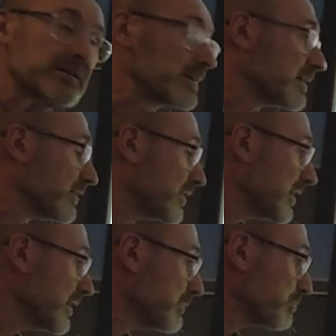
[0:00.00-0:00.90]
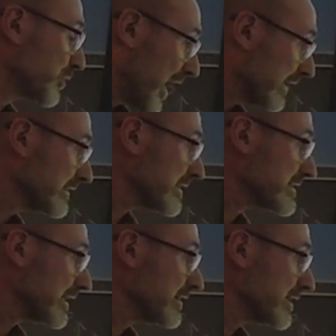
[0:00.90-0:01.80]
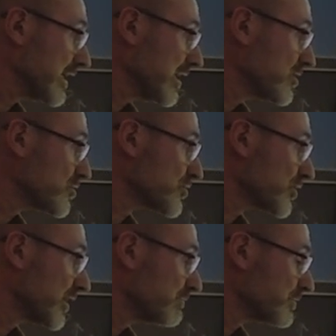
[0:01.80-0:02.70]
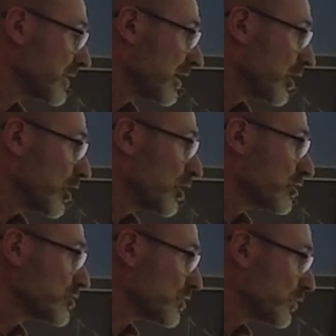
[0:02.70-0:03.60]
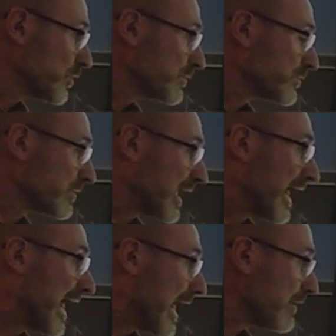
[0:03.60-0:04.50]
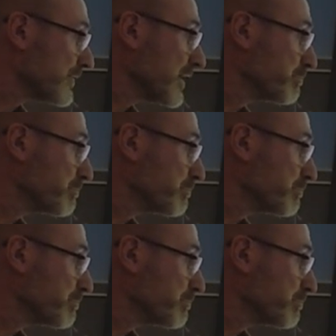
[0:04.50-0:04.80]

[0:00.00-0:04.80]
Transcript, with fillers: uh, the practice in the industry to have the